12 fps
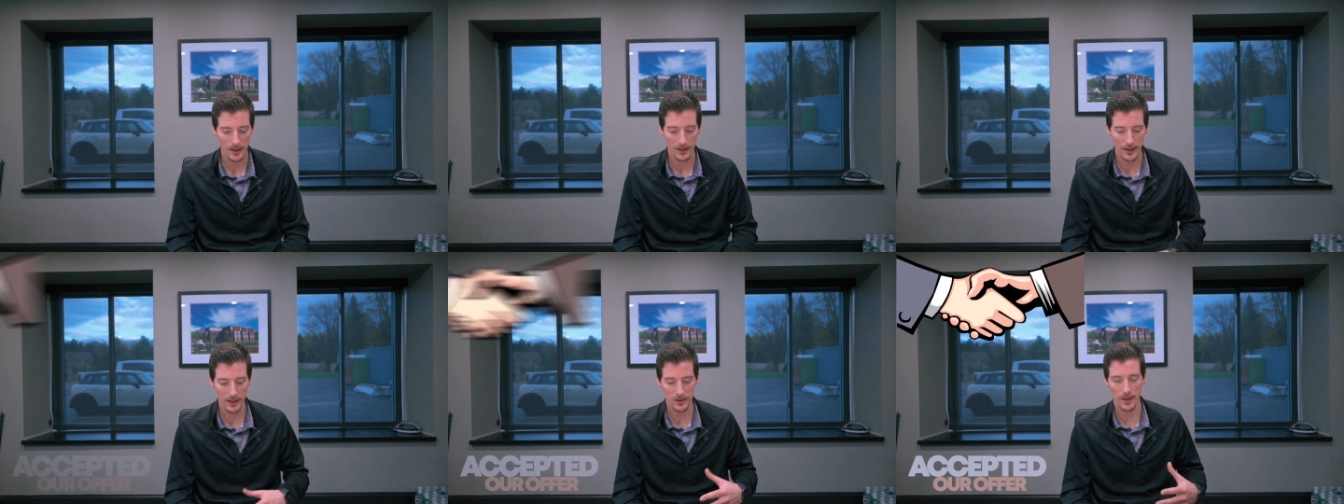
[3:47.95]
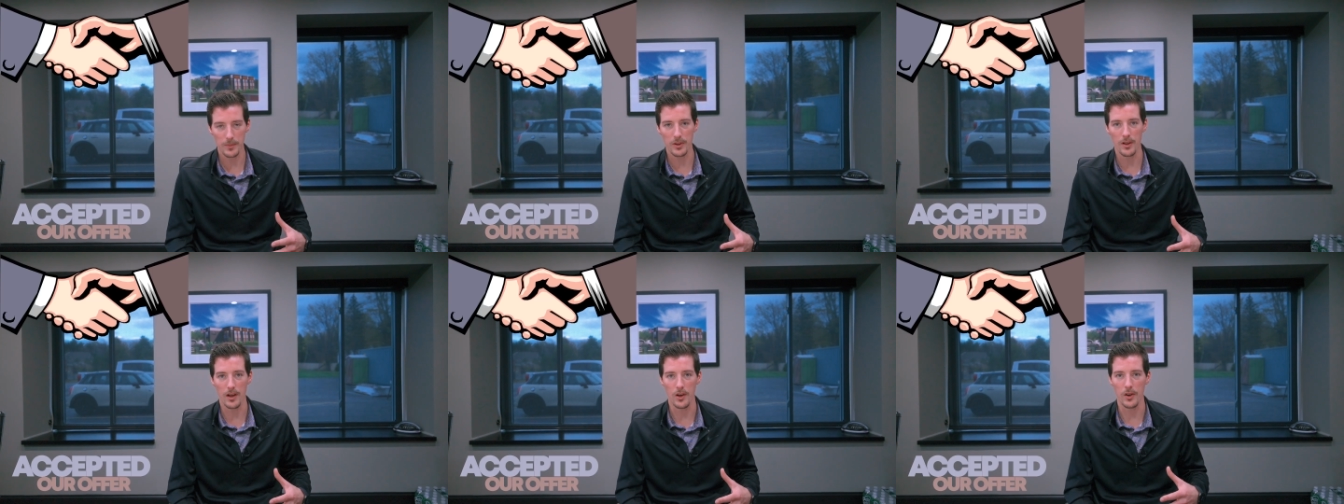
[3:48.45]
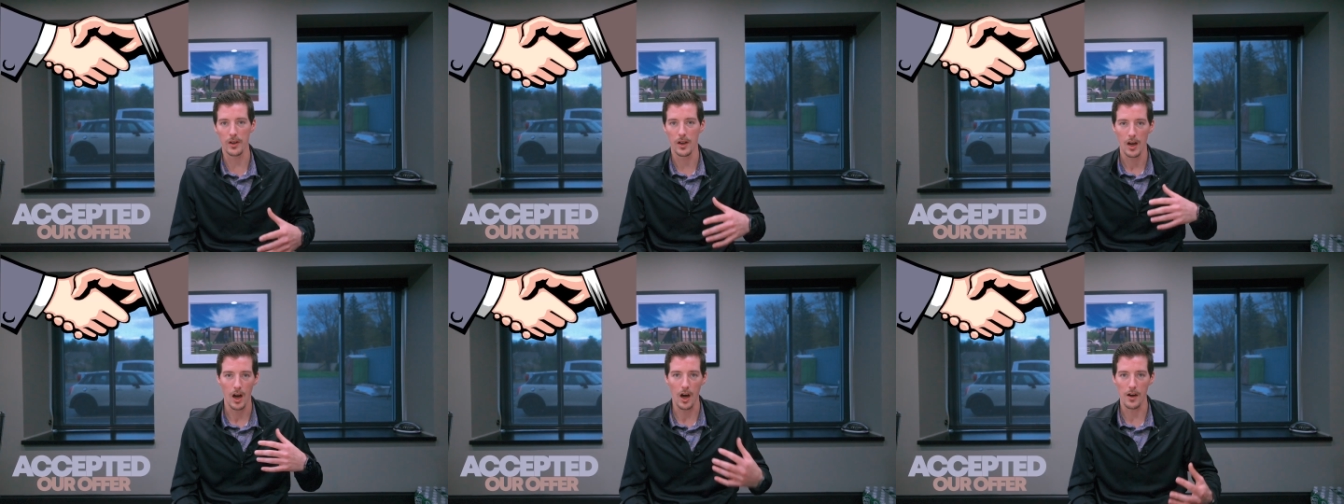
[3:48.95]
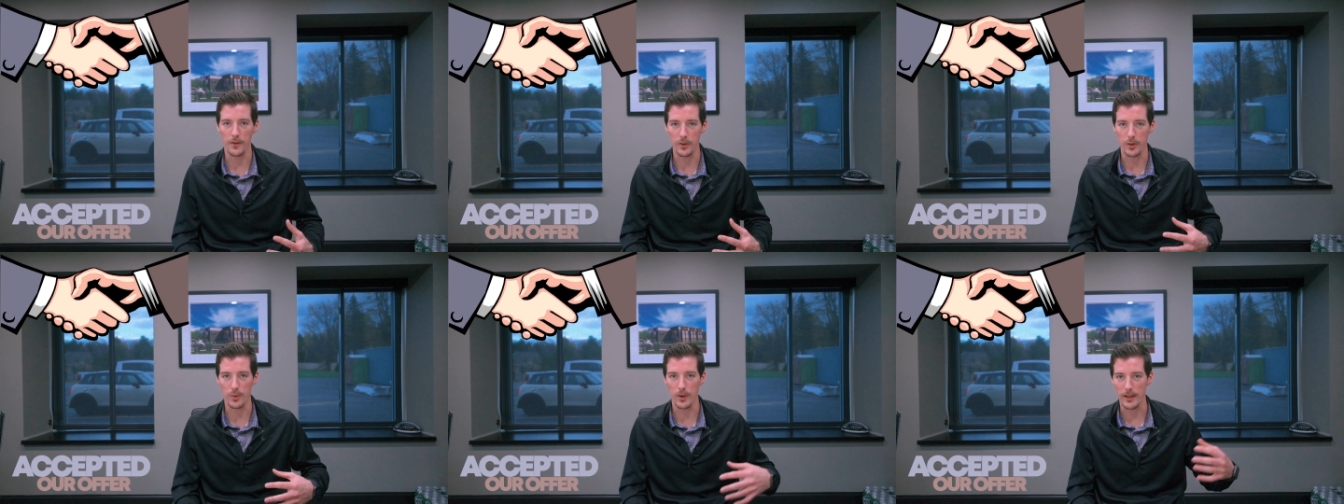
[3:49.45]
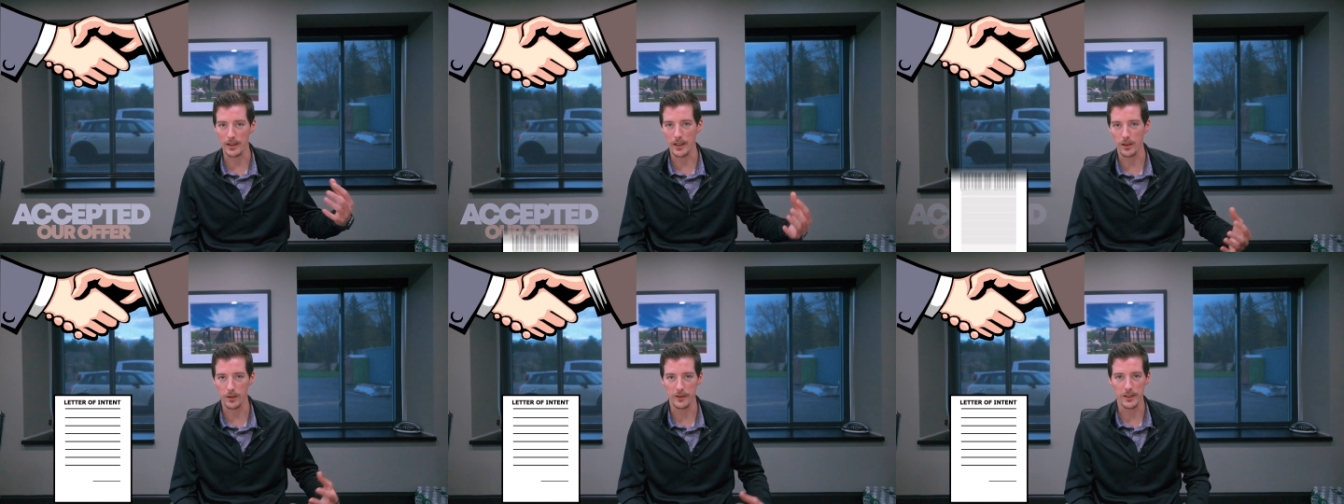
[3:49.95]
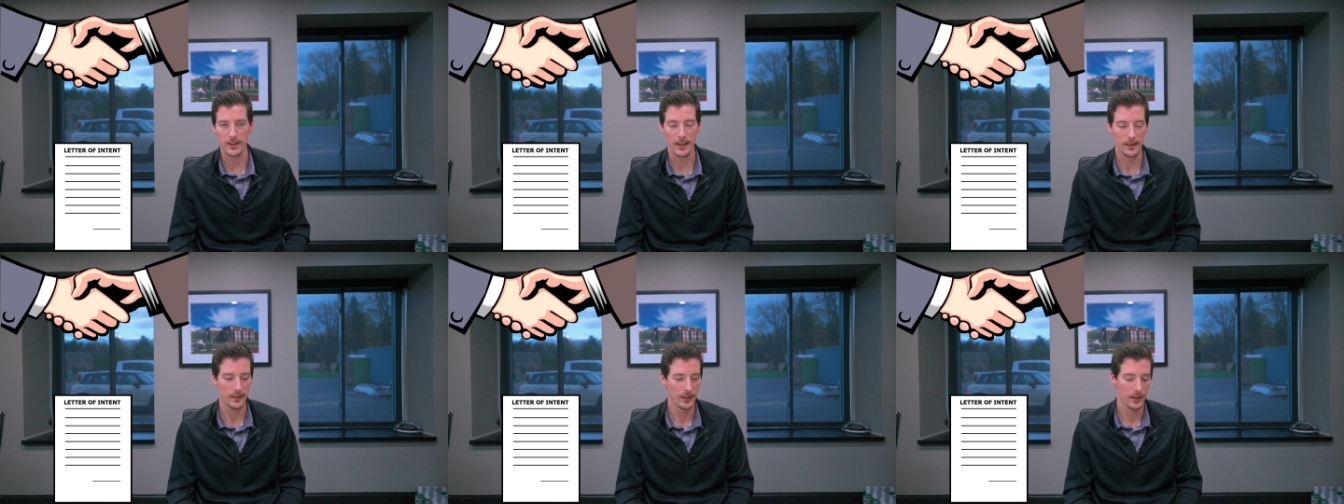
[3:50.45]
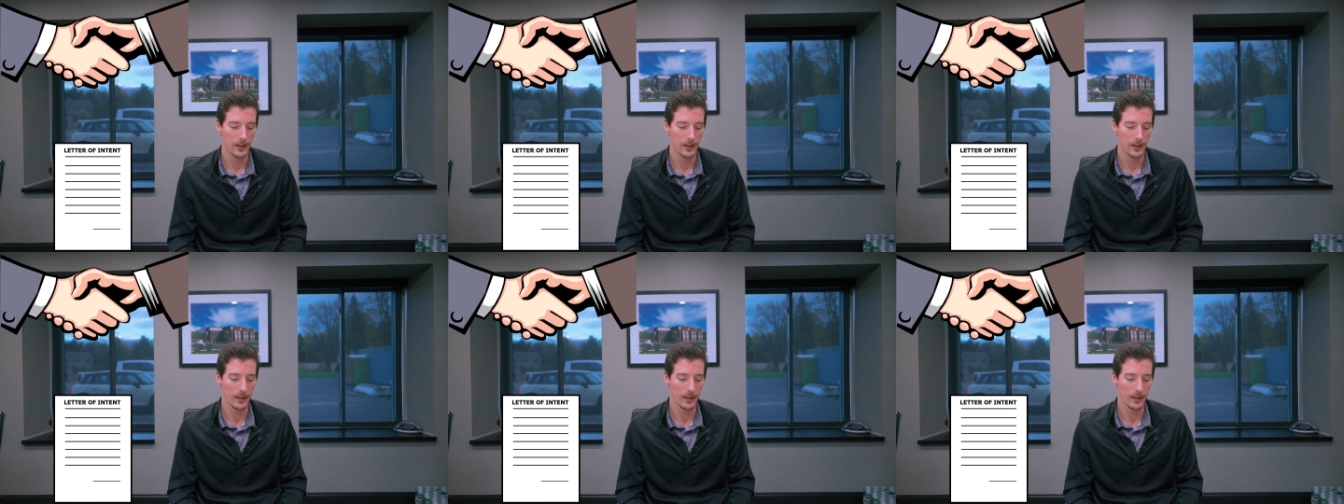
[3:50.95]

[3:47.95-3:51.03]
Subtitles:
They accepted our offer through a letter of intent.